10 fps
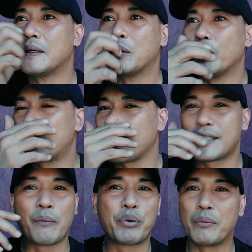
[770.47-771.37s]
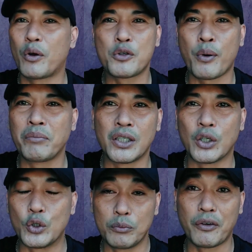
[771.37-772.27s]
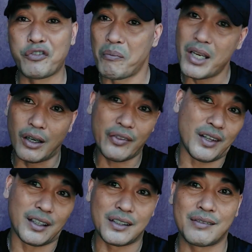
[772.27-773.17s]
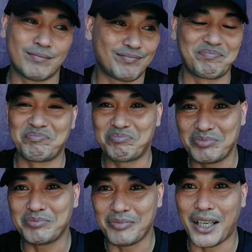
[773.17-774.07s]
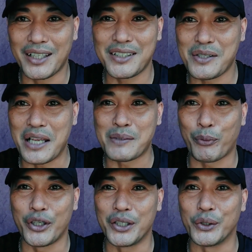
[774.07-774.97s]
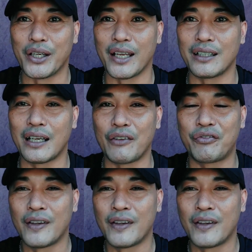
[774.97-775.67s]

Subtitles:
which for some people is probably not good, but for me, I think it's pretty good. And if